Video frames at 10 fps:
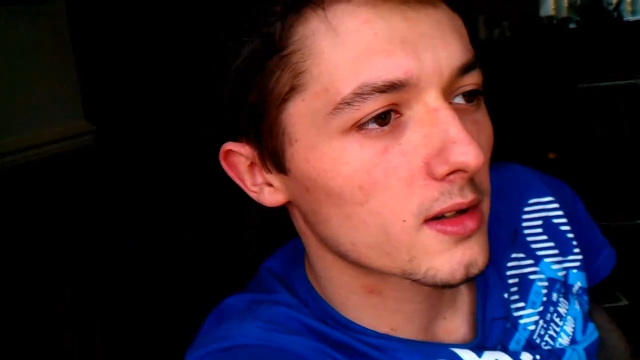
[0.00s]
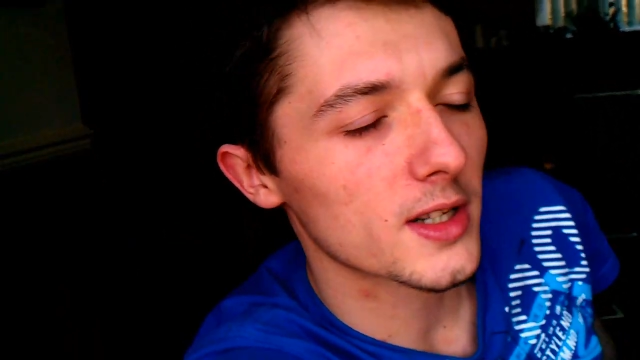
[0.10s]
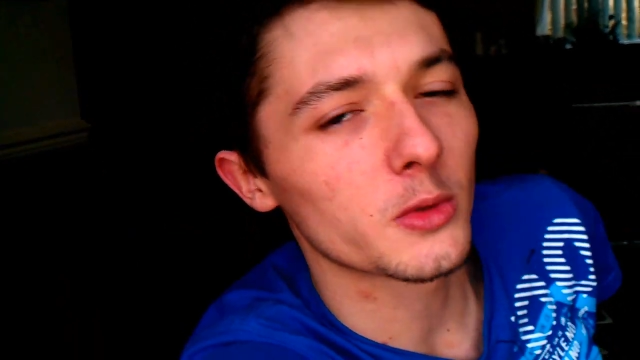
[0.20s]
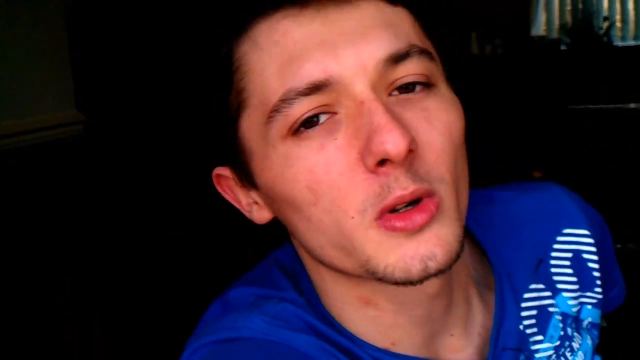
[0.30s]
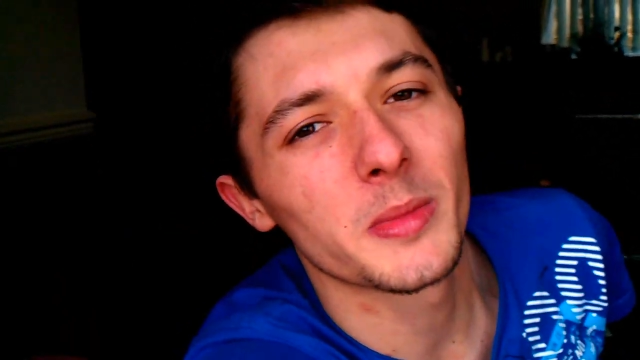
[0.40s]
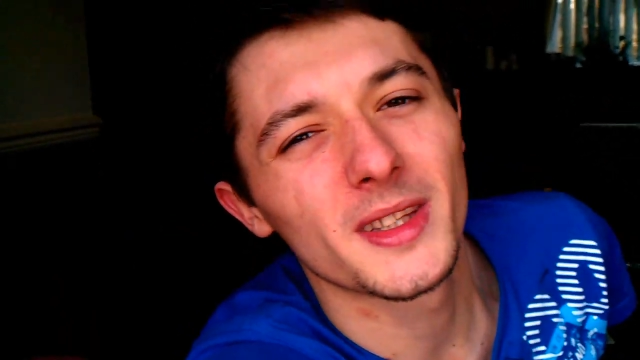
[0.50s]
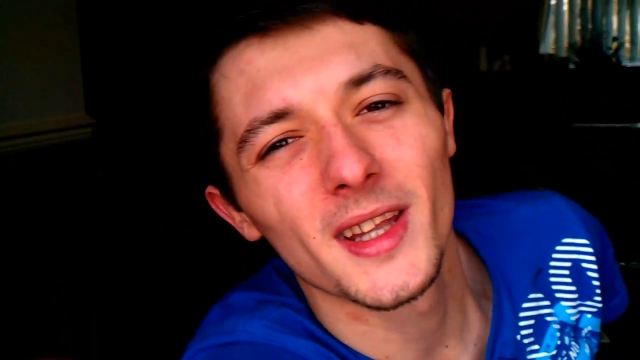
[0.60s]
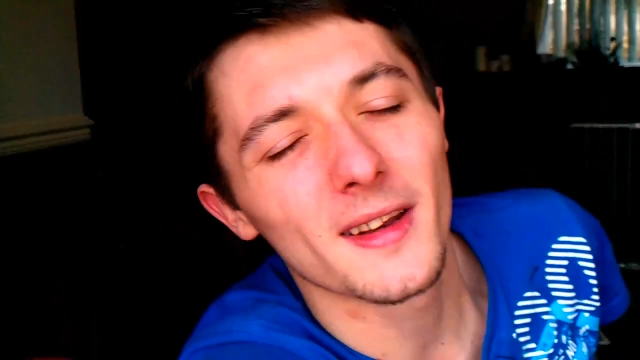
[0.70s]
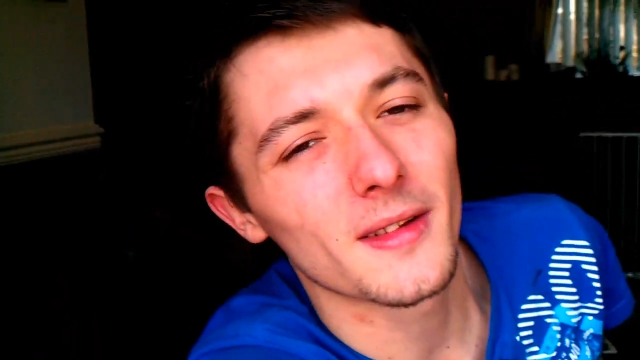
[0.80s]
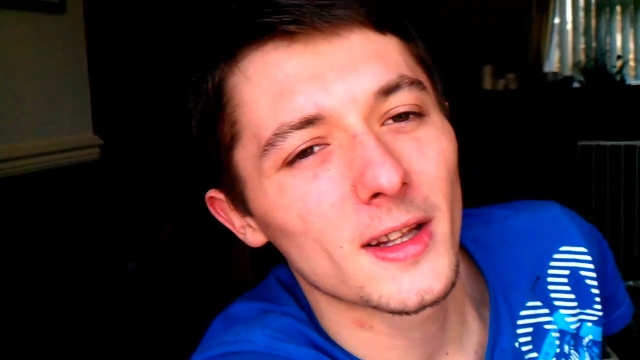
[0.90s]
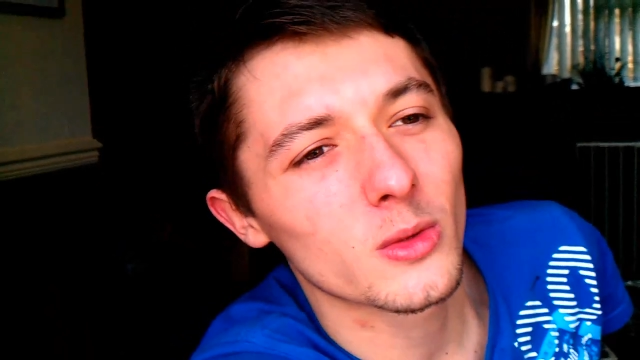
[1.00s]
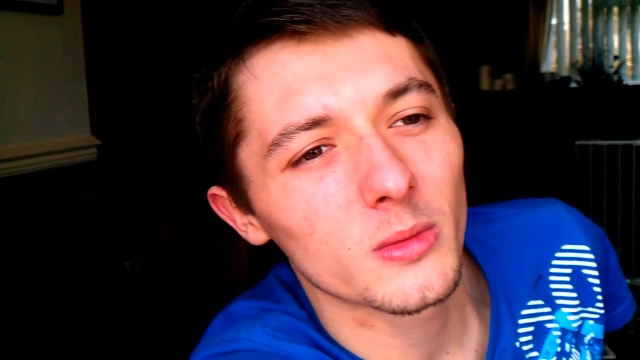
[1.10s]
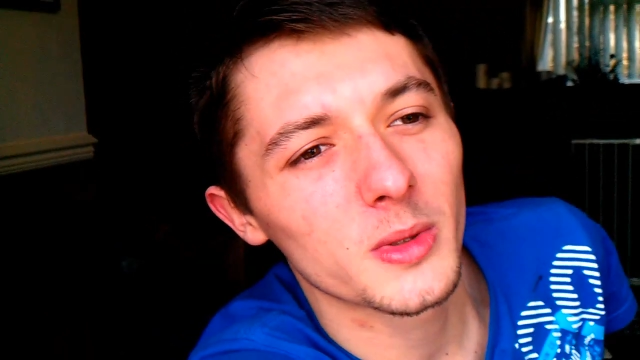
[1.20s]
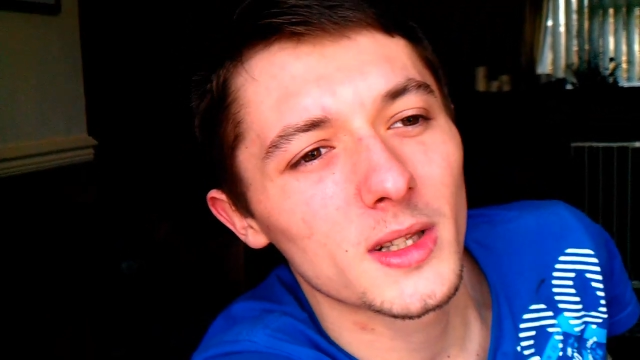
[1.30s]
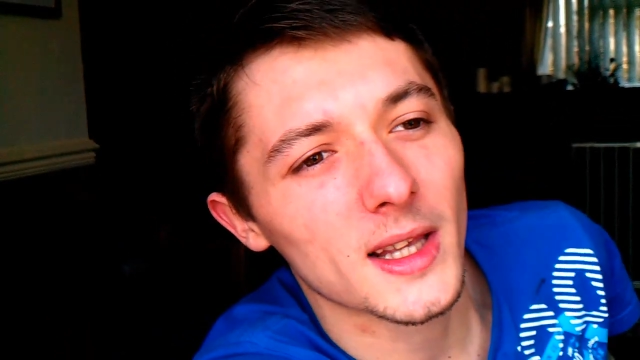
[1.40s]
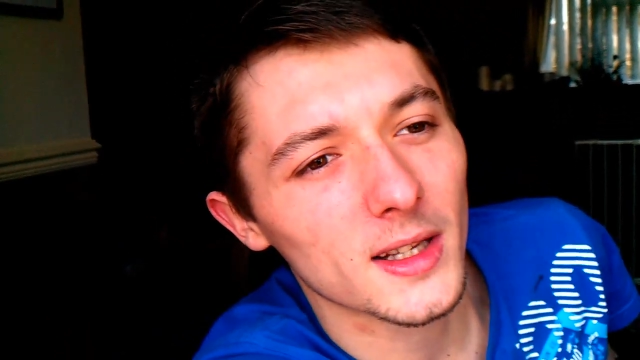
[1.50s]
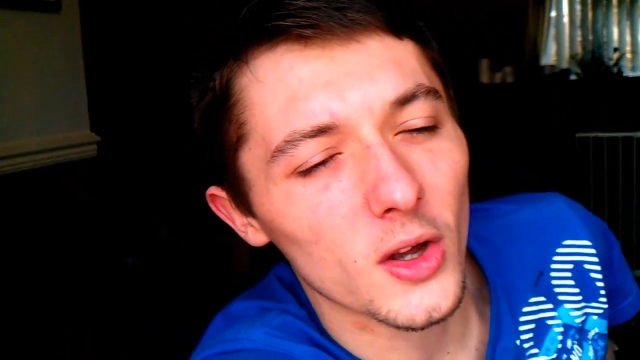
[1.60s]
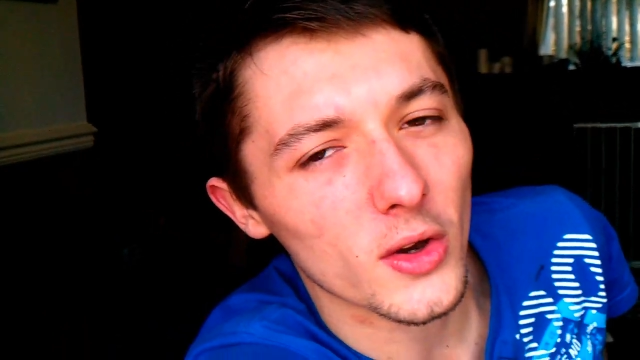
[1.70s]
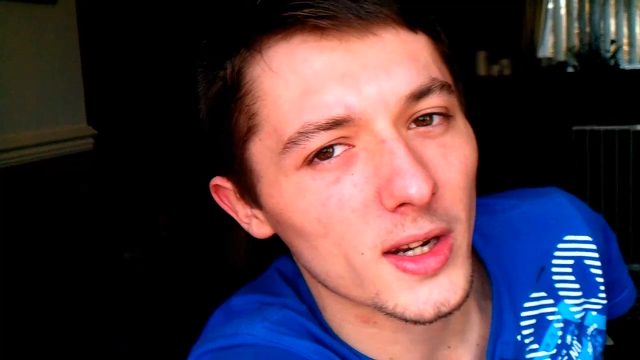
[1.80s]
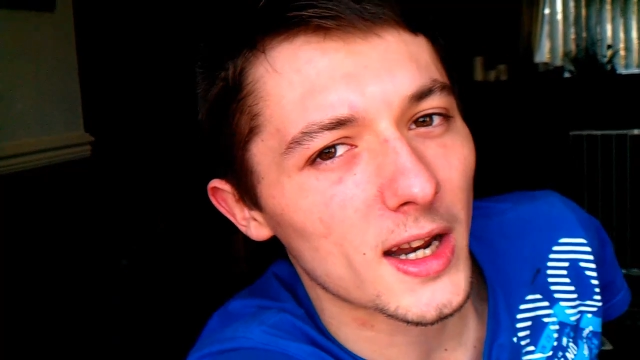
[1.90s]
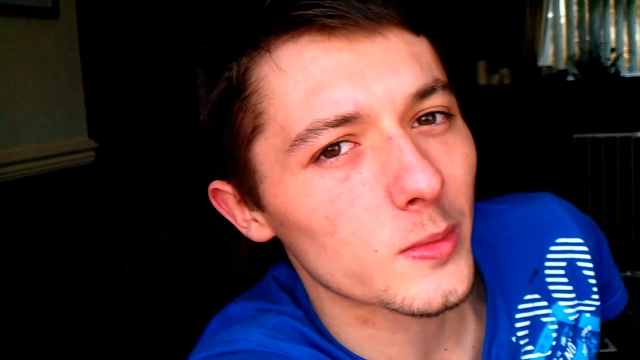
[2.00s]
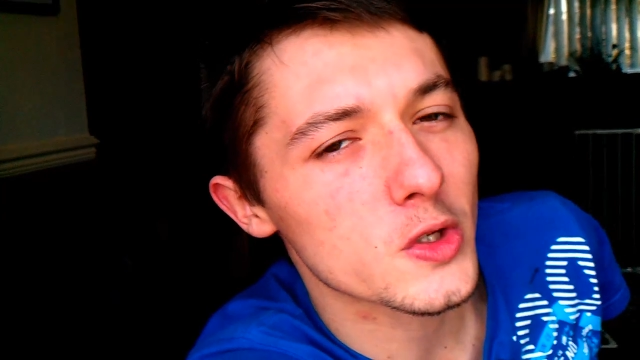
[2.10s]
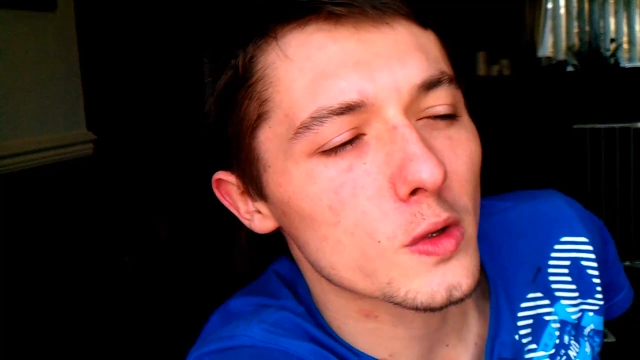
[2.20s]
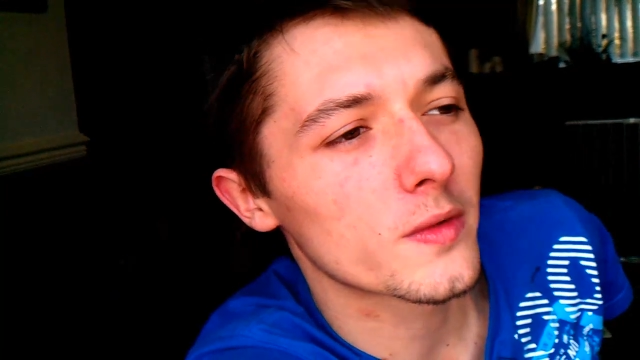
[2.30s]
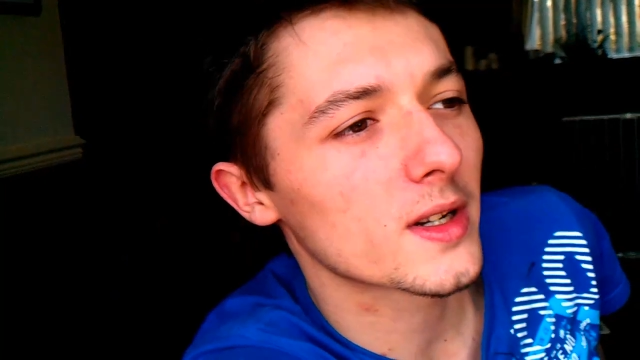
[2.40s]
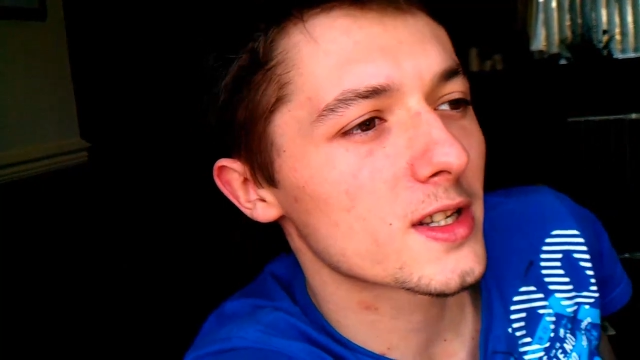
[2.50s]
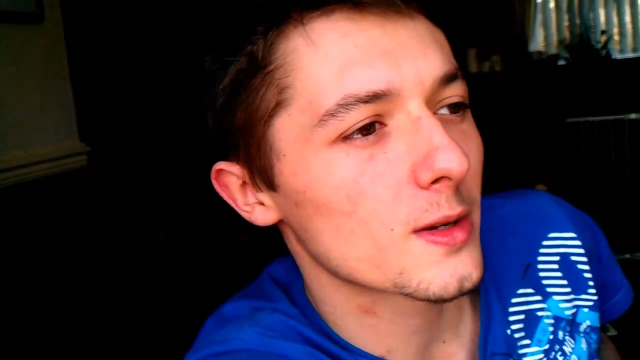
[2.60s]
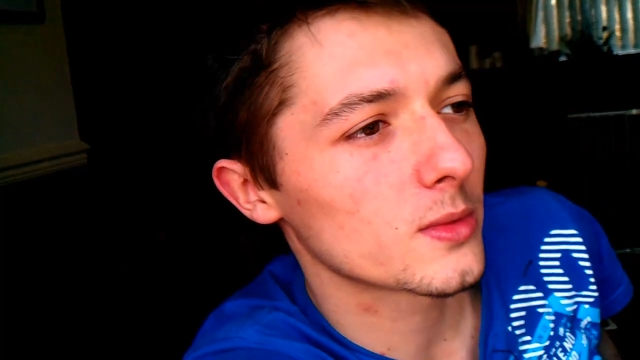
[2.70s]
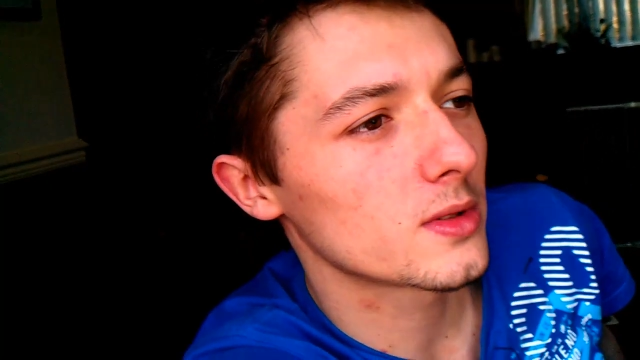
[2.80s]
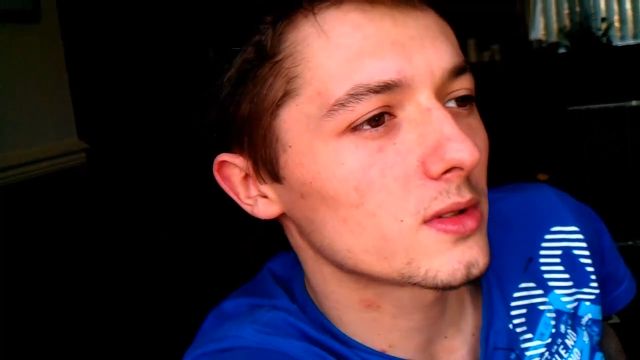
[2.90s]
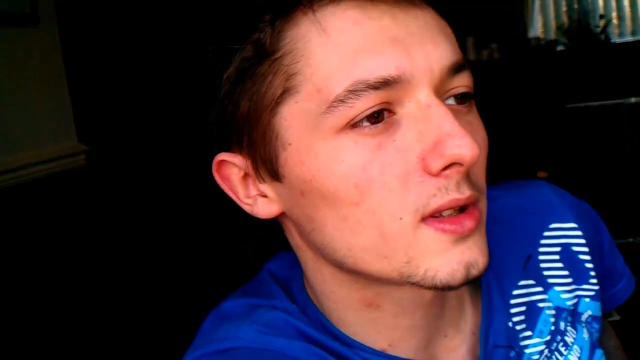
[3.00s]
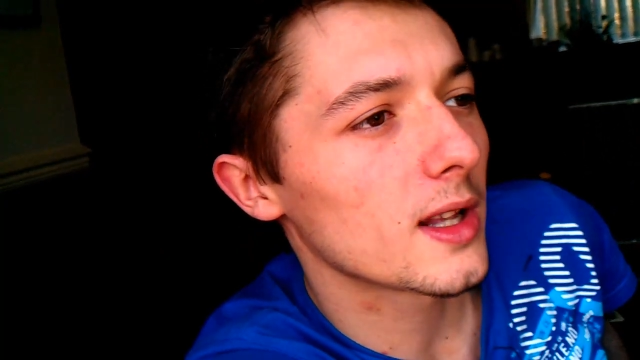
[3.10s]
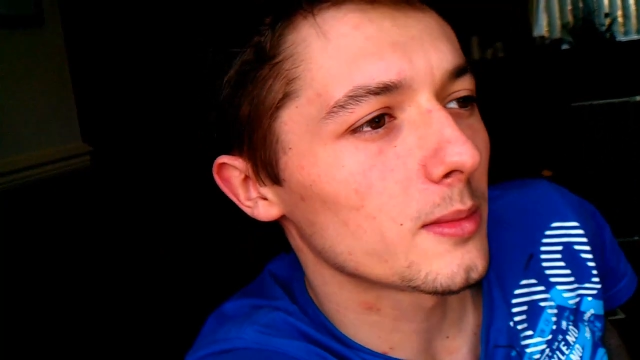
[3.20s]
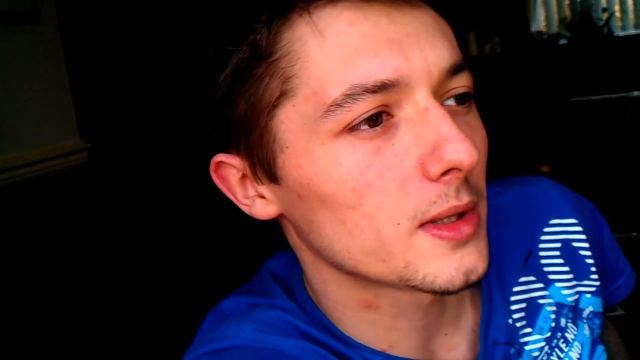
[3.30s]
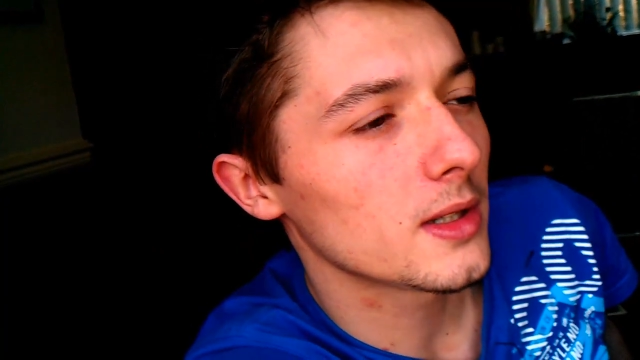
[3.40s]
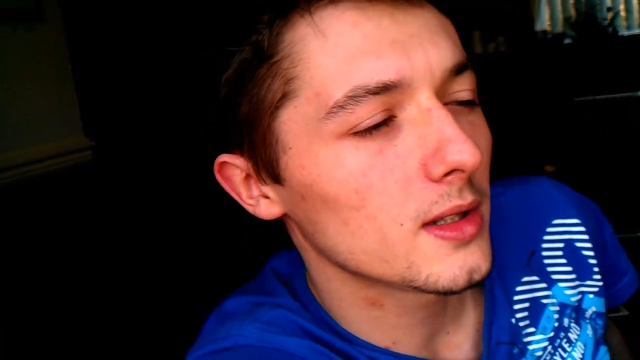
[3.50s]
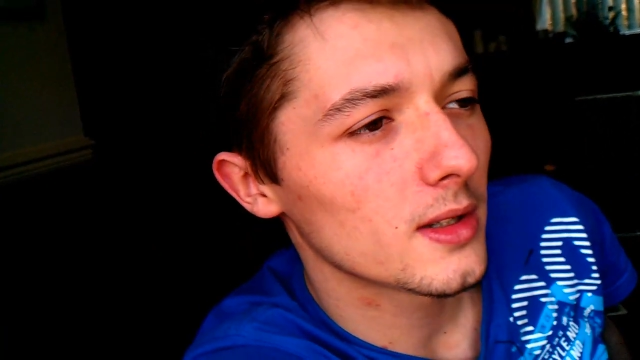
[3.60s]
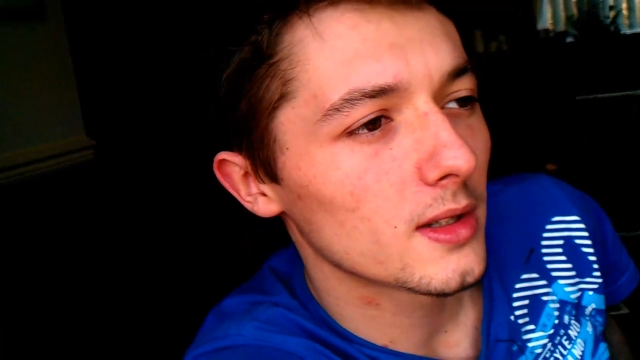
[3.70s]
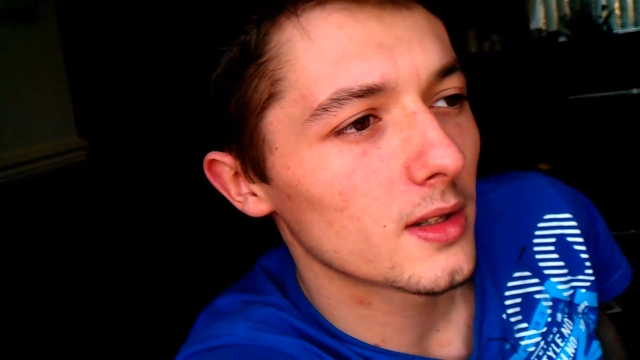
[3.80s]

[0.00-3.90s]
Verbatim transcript: Because I don't want to be done, I don't want to be like knocking animals over, because that would kill me.